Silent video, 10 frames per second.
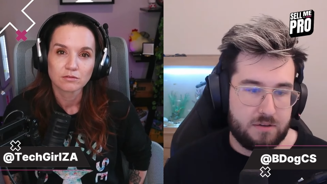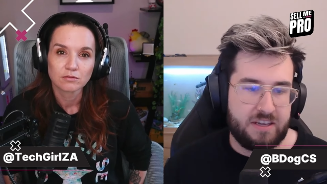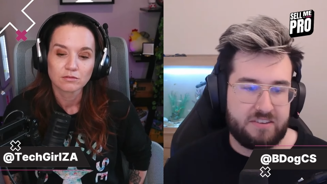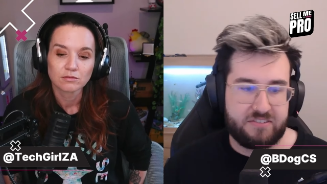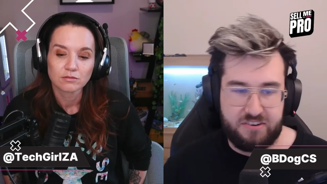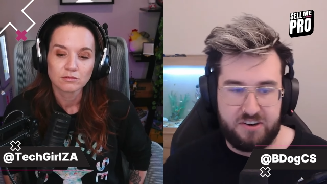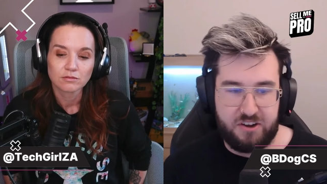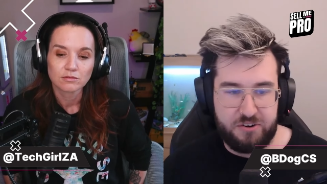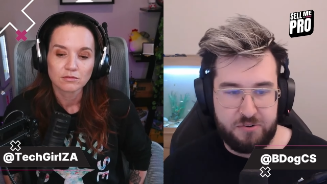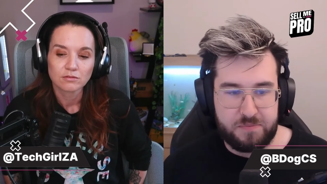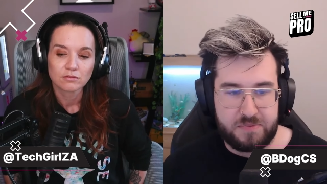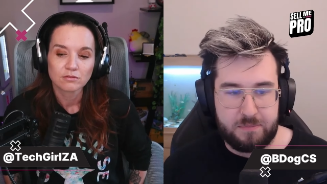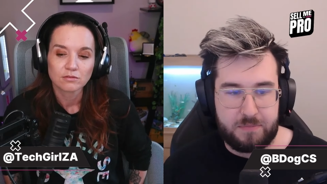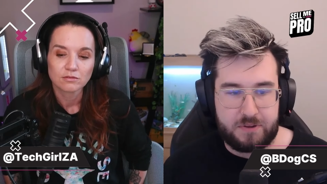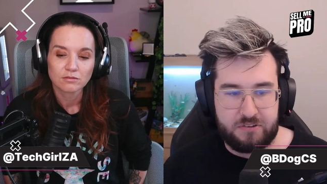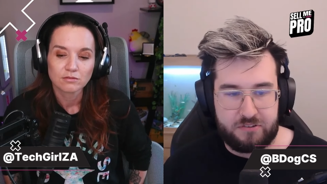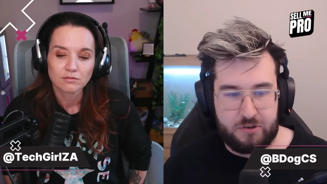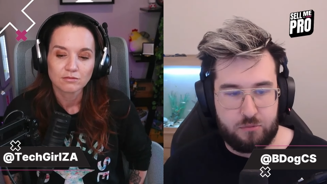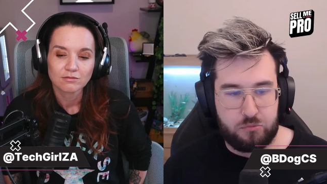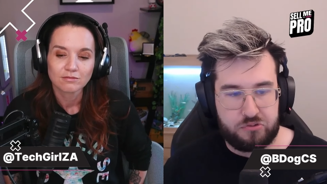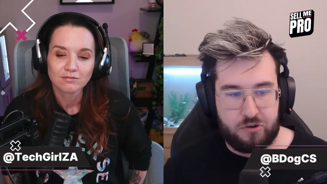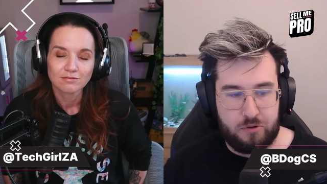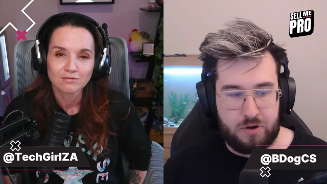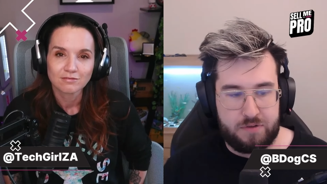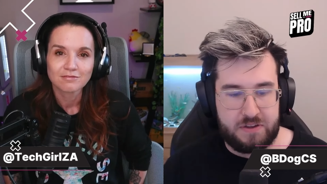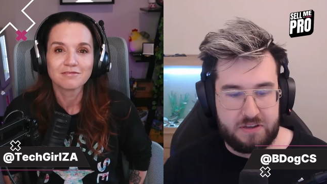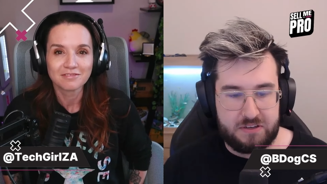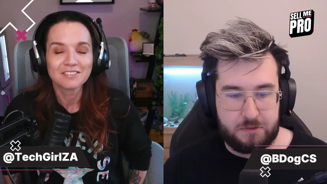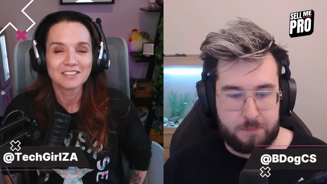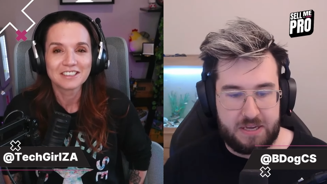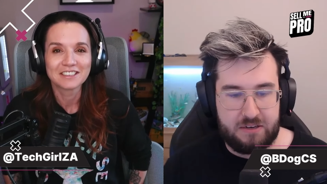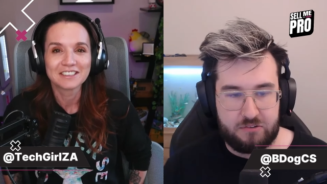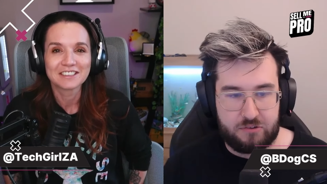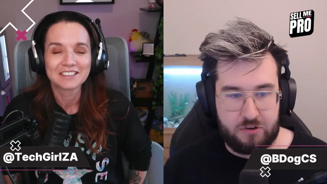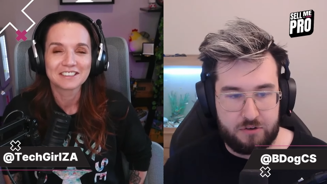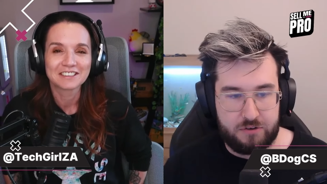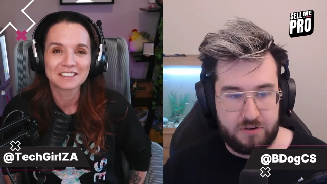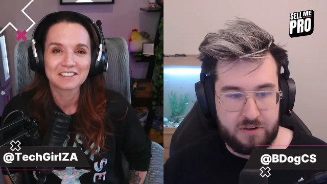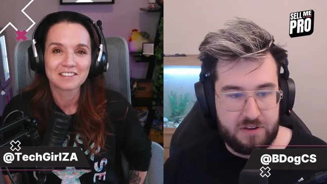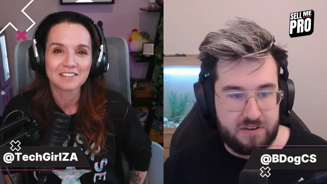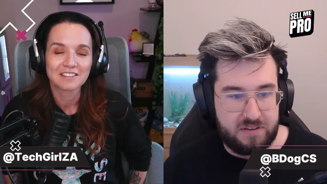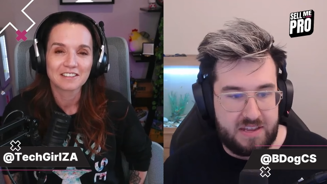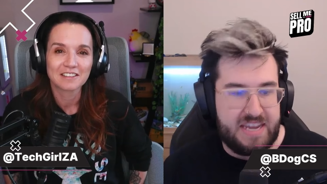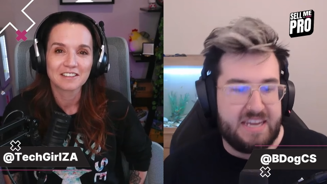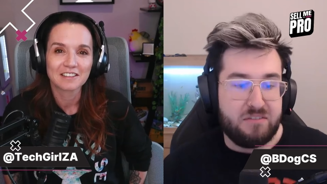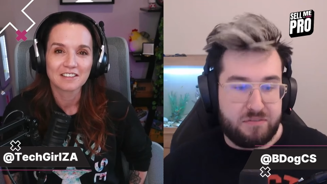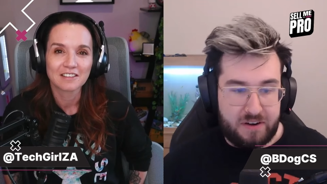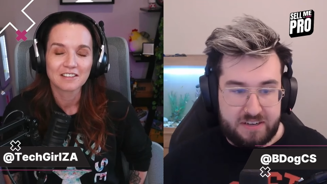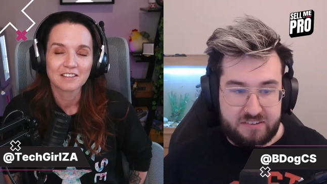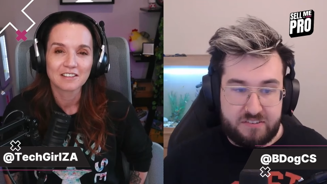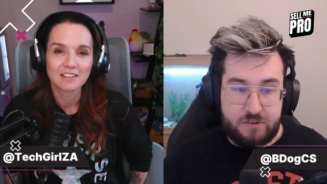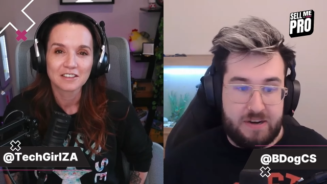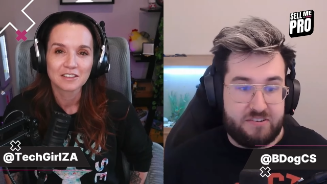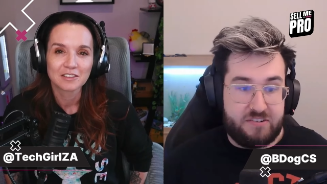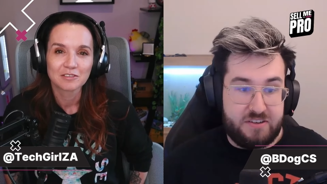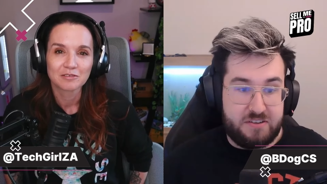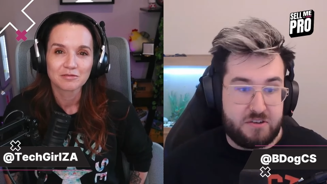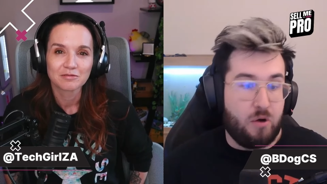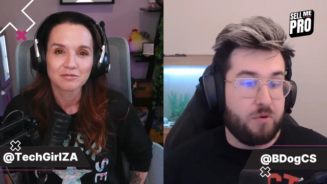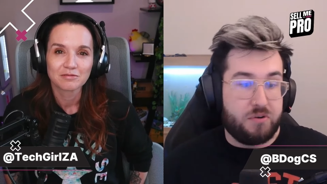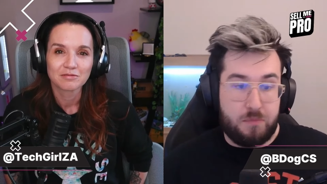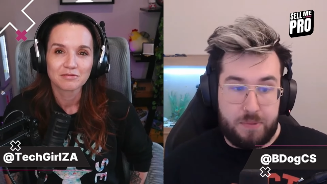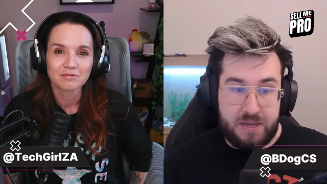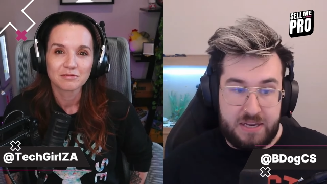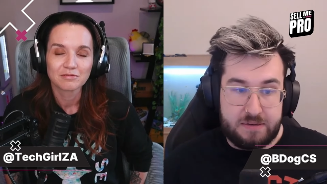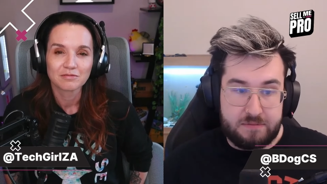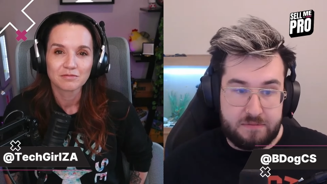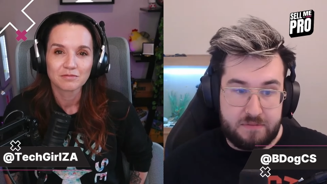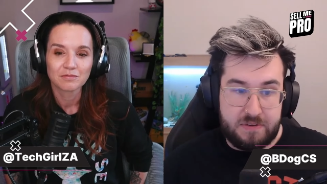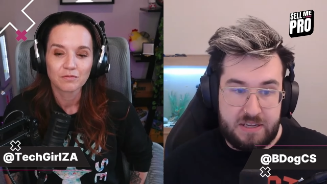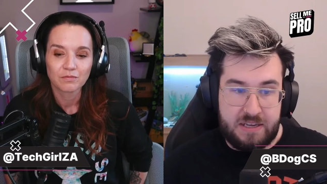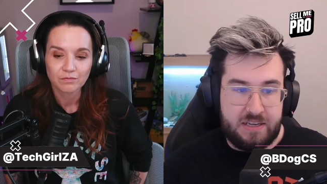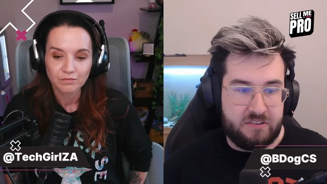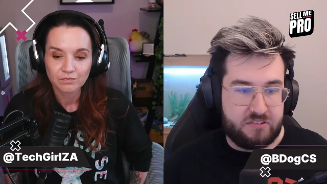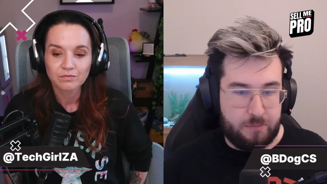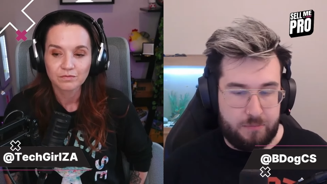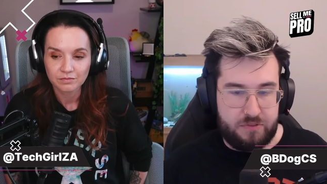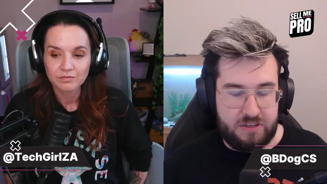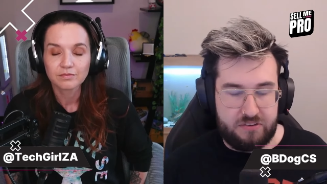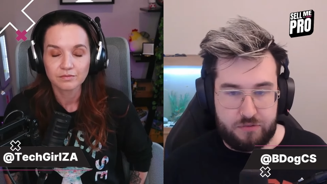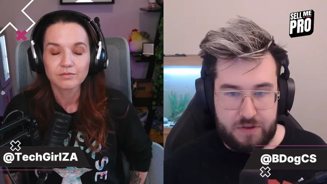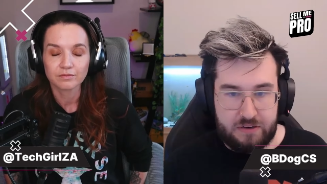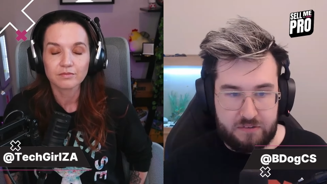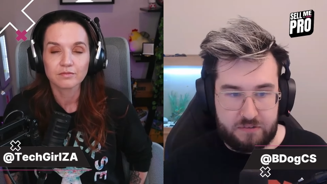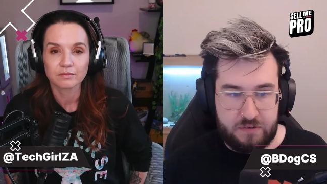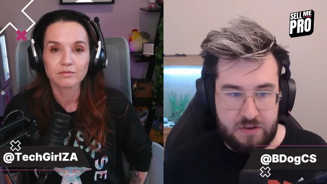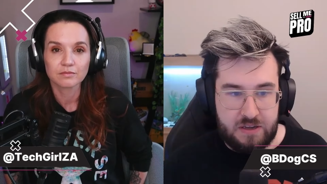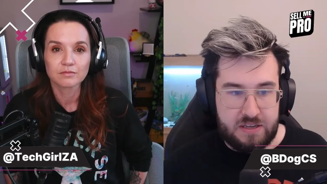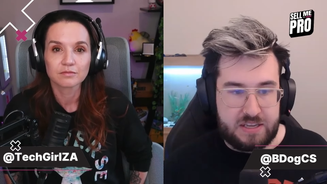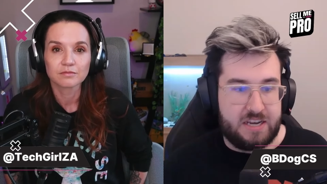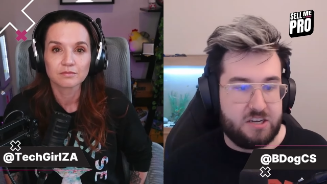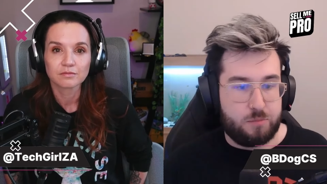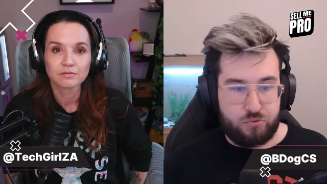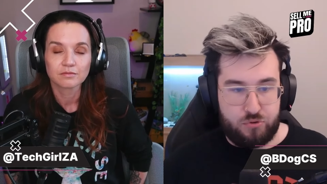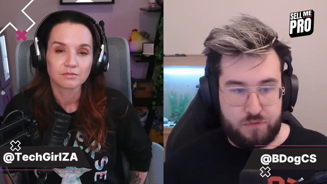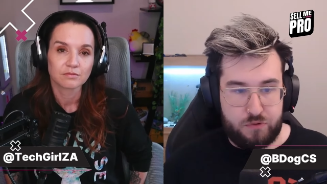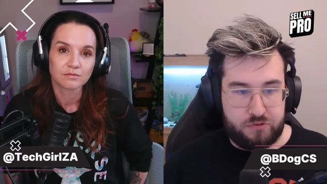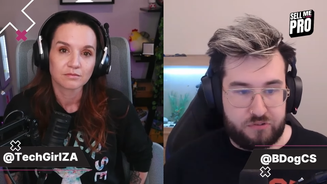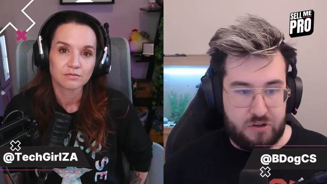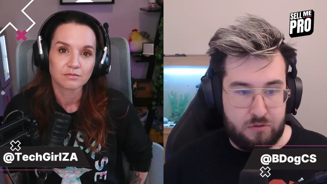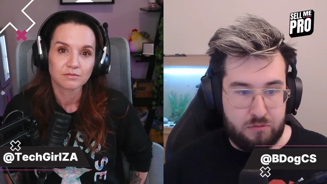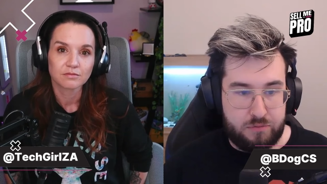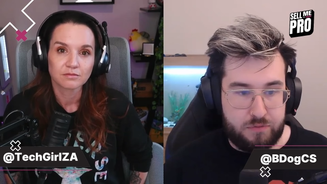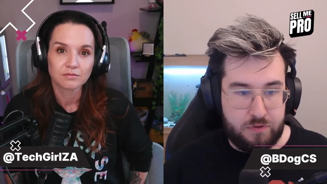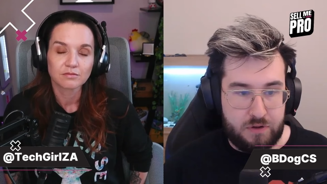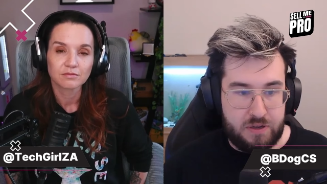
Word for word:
Speaker 1: Yes and no, because it also, I think it depends on invites to actually go and compete in some of these events. Can you prove yourself